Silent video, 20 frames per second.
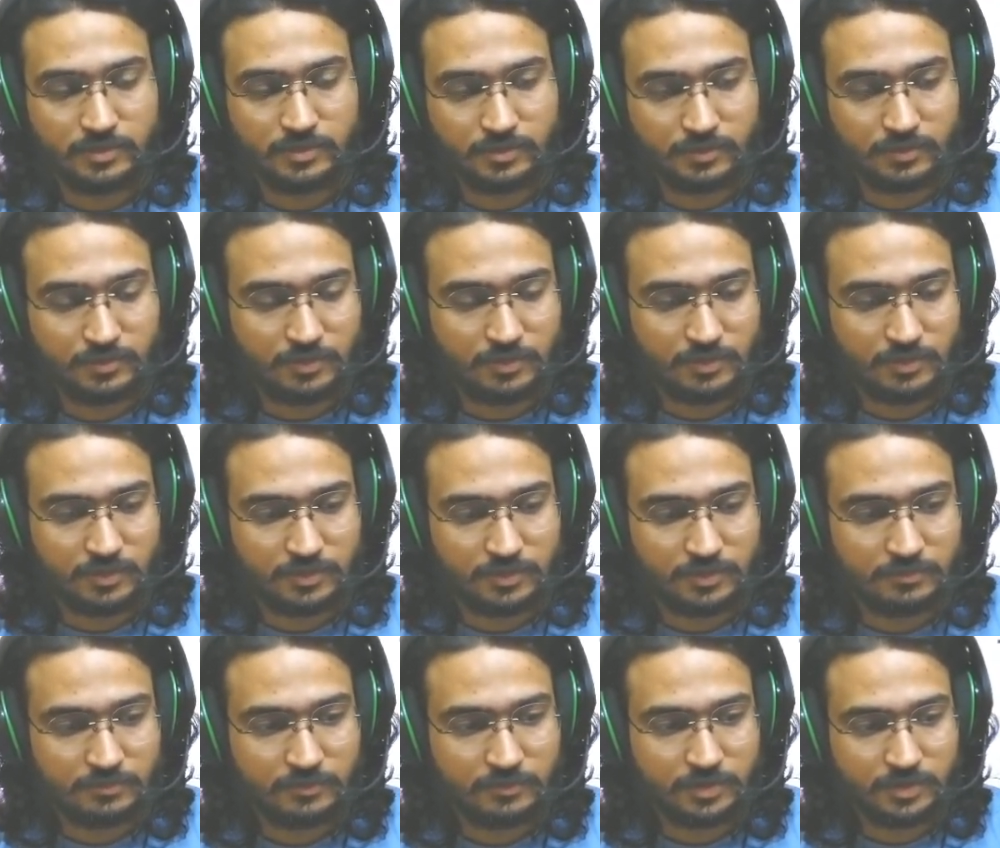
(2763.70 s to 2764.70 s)
do you call it?
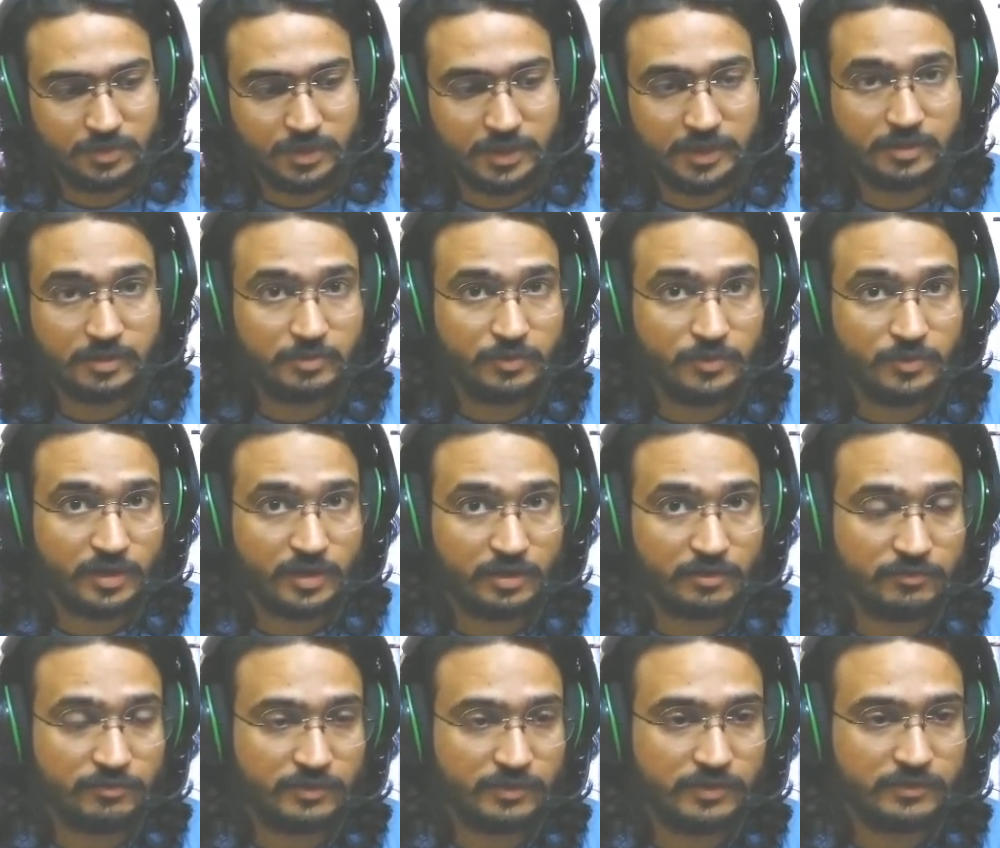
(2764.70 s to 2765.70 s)
The GitHub
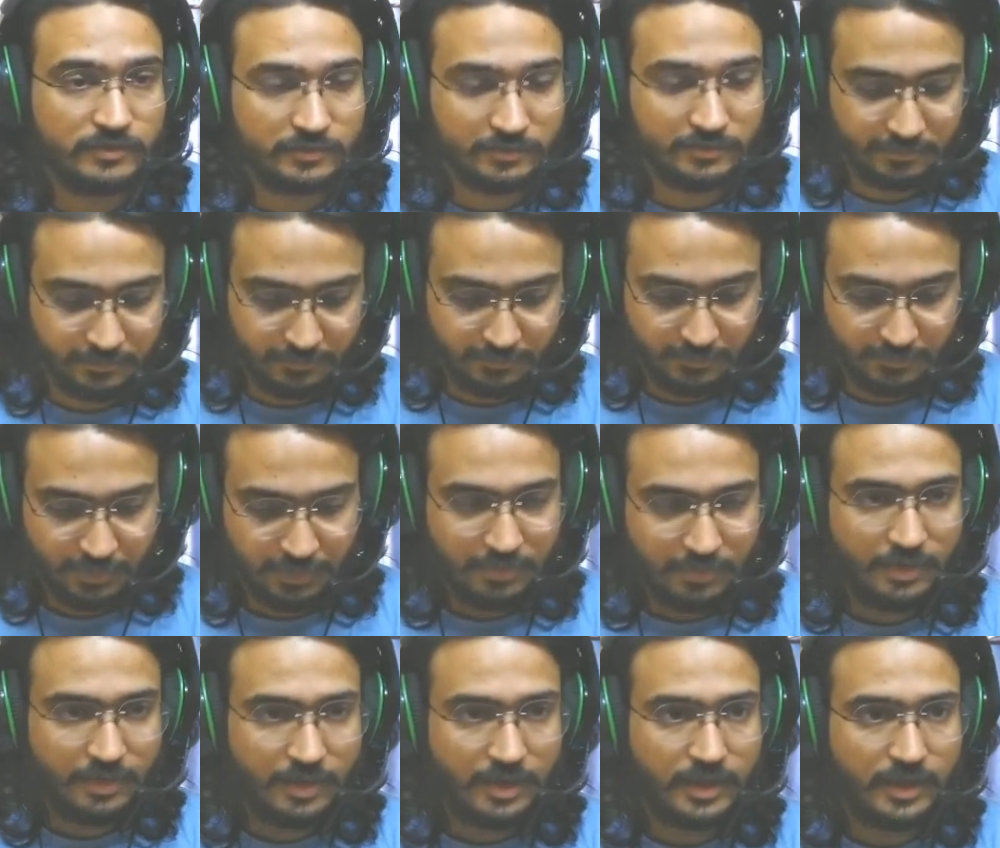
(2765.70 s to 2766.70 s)
URL for this.
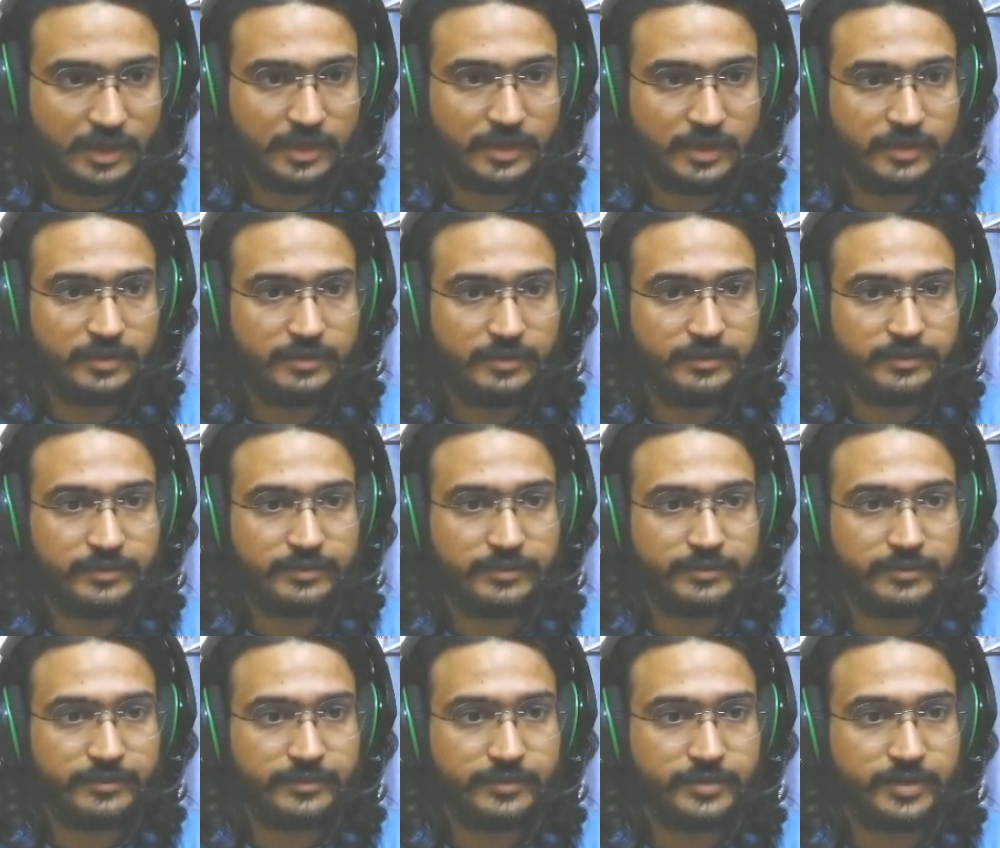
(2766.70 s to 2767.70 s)
And
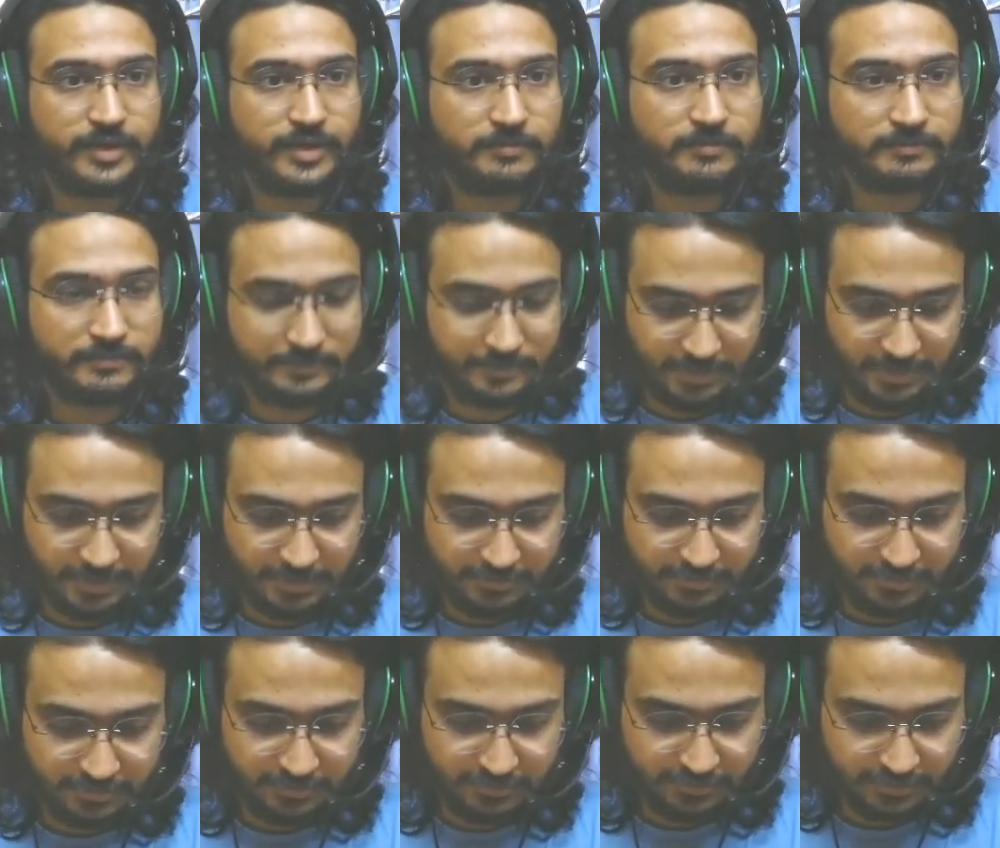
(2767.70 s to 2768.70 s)
yeah, let's
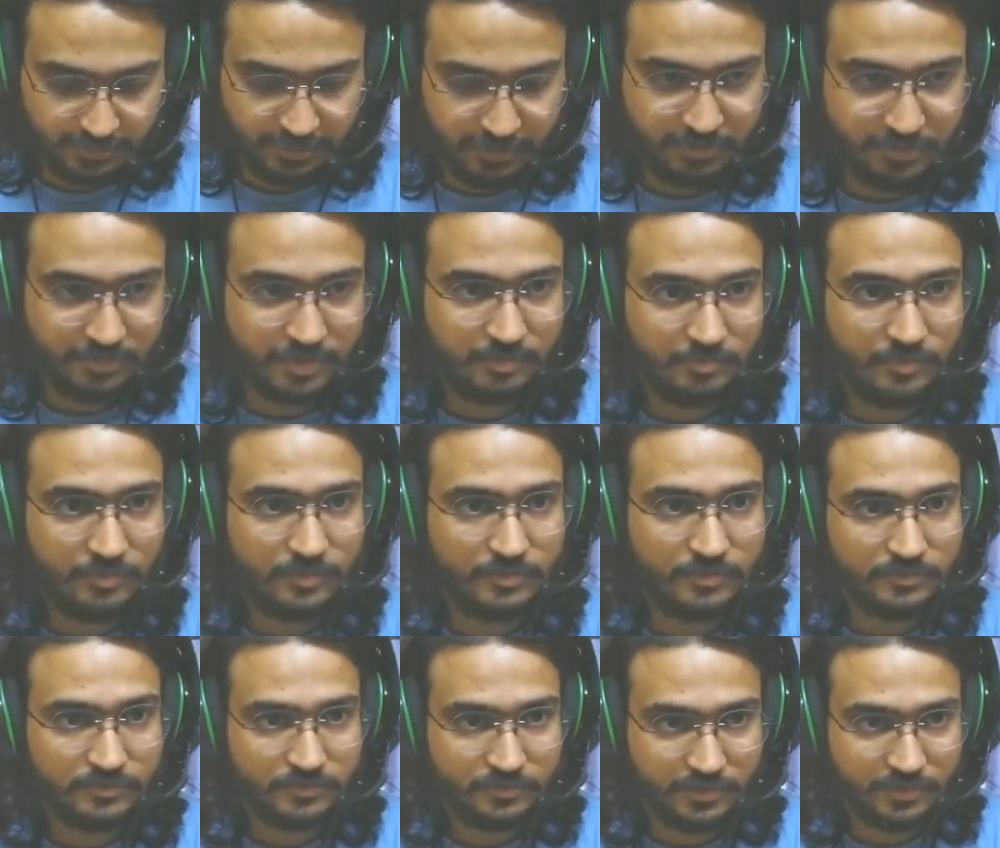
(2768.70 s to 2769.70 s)
just
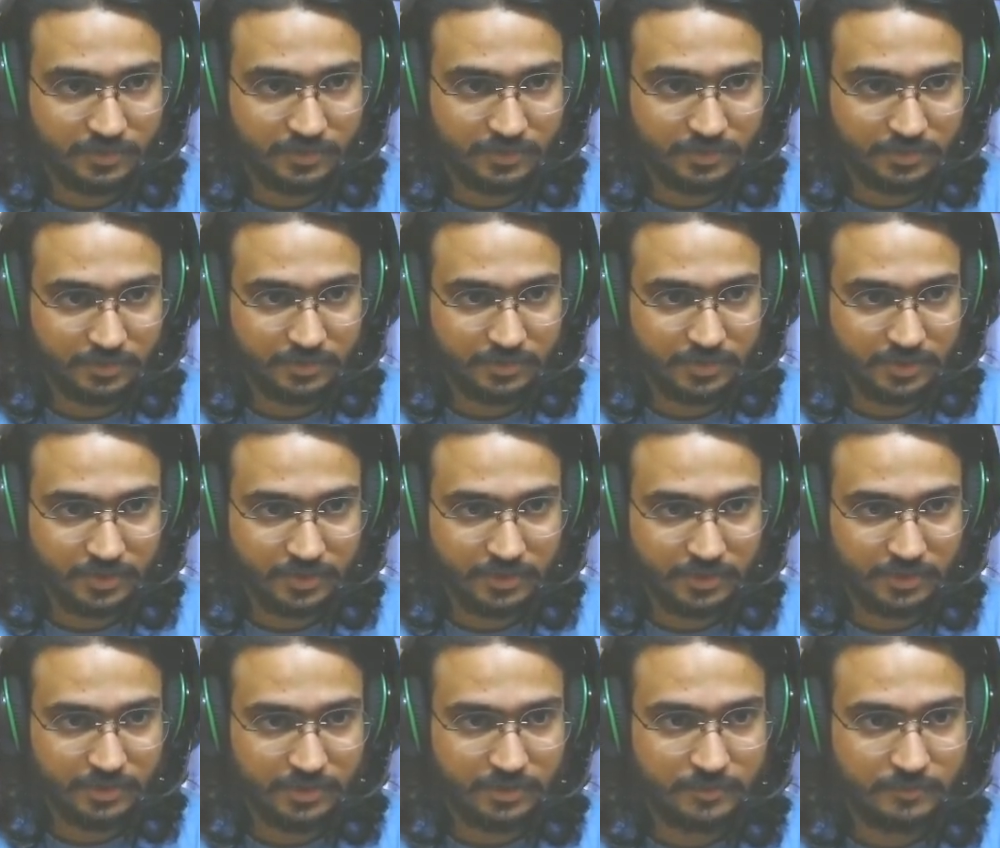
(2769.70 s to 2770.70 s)
remove
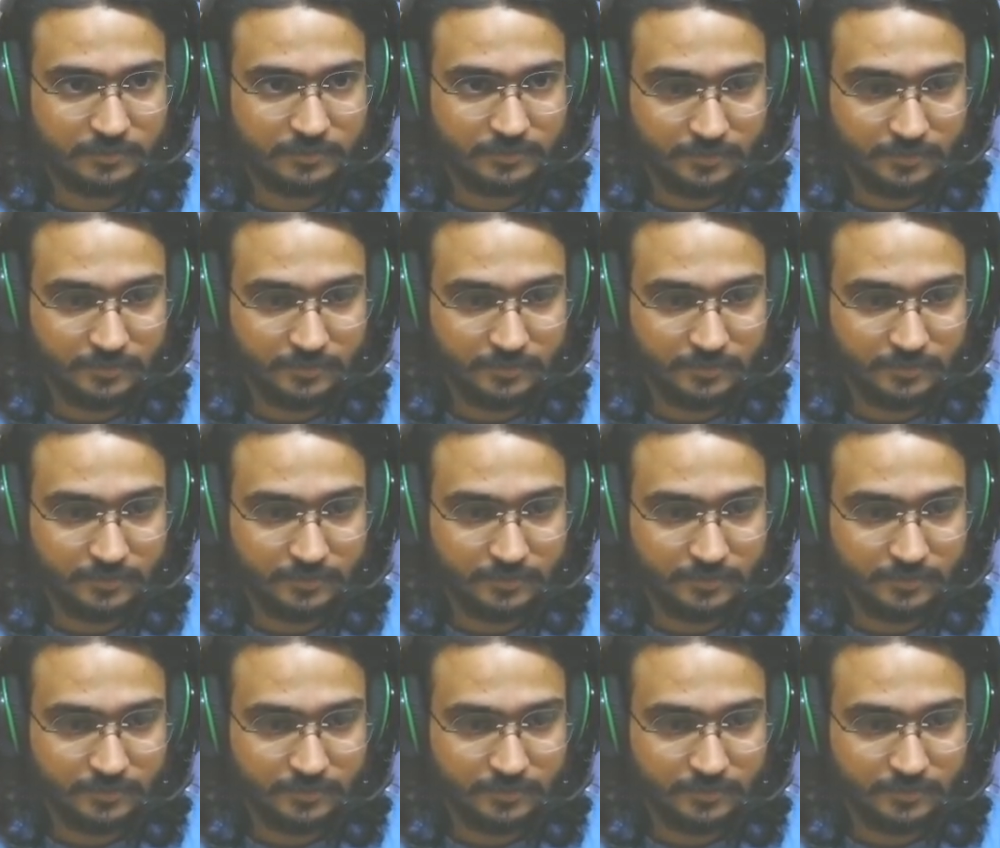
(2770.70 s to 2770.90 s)
the